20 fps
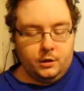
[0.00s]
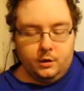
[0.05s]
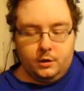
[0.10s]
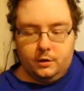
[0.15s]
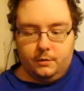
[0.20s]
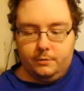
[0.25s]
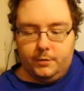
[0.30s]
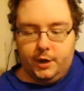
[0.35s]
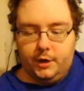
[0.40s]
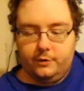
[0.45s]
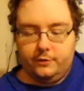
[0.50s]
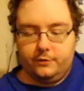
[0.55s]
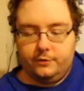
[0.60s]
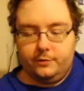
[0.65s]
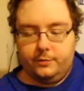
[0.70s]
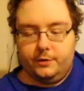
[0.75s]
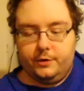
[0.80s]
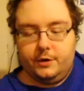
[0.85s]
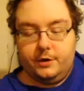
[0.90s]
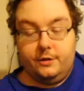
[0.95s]
power
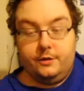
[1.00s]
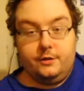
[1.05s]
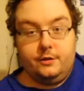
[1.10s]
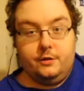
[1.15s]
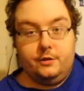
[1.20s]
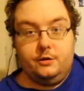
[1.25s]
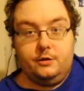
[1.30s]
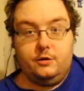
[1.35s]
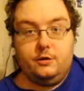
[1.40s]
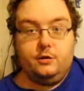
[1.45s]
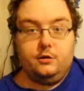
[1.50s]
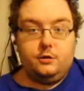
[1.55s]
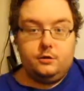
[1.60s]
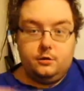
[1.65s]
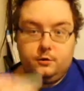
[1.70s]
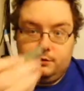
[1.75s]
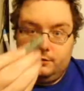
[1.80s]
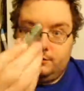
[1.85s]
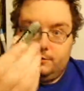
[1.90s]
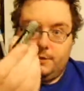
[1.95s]
supply thing, I'm going to
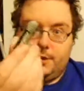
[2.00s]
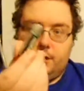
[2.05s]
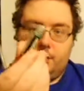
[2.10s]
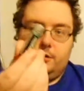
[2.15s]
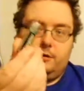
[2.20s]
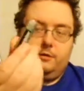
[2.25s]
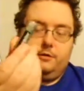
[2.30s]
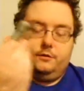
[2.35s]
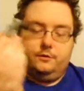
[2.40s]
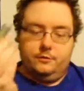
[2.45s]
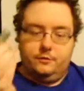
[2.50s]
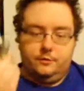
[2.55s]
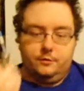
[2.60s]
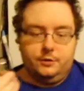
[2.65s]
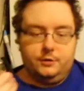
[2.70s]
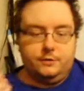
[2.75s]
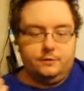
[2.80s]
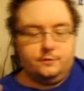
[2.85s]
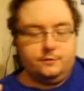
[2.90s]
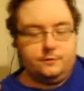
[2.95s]
use batteries.
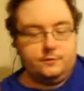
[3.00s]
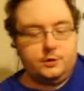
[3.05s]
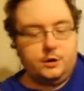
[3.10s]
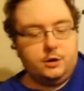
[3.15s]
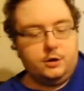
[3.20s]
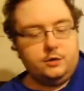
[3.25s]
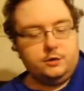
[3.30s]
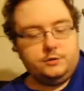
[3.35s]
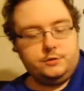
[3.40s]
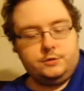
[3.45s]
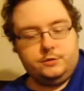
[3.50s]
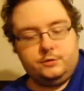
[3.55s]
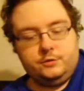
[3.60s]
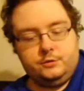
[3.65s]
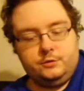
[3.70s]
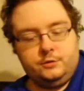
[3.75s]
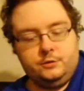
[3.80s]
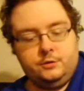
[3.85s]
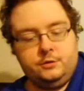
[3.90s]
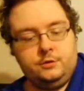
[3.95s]
These are charged,
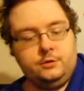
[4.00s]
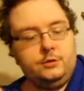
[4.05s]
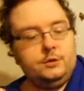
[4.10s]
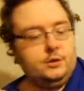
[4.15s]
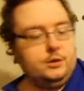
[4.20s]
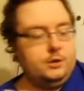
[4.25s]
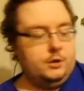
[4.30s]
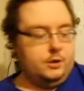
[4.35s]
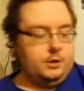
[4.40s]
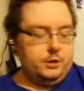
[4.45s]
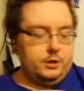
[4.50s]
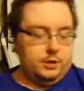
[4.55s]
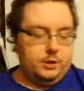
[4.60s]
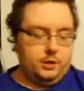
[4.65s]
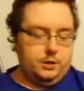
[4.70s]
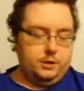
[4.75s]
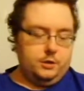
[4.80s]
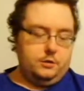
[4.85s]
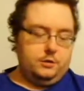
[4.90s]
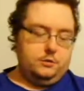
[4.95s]

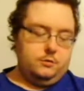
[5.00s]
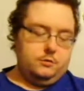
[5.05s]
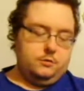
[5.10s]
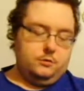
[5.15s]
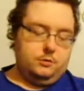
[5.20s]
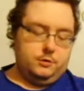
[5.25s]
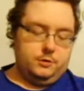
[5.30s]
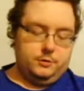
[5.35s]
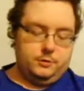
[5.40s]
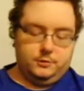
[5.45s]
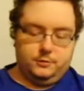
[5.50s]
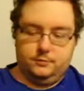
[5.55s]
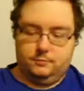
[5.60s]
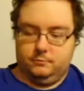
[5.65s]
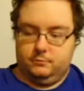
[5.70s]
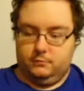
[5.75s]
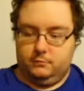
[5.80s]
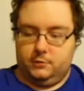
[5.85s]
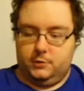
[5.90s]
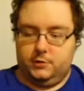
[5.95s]
and just
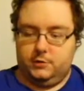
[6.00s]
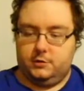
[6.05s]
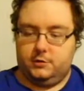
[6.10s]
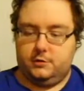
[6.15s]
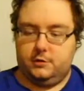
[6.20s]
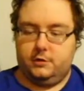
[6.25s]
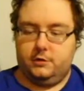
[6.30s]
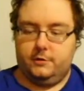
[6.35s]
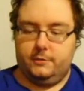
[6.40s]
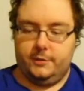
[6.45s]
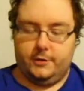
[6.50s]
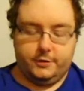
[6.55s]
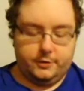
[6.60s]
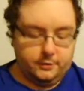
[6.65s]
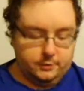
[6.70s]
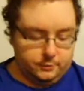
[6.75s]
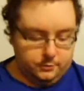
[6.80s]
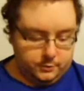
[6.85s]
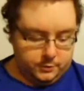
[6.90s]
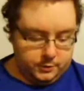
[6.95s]
install them like
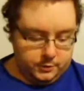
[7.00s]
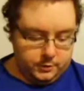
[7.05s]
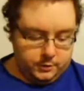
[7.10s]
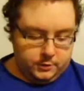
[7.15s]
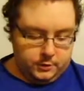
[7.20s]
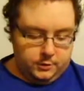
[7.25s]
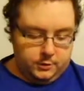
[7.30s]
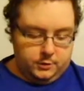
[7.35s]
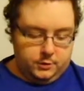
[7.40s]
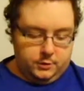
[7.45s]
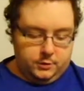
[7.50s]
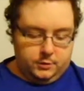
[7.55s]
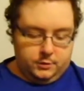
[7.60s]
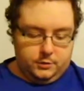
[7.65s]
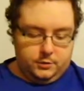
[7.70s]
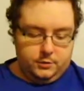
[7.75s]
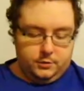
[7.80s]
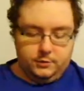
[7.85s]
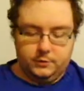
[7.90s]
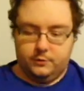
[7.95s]
you
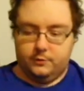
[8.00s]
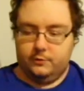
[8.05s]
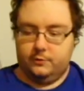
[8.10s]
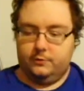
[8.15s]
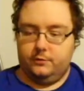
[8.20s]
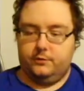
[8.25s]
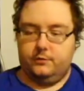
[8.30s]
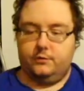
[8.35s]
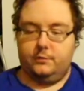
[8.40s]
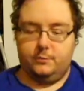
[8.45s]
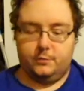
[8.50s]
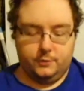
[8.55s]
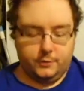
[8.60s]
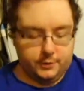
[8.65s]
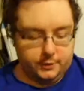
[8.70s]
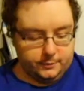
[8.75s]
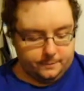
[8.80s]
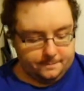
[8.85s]
do normally.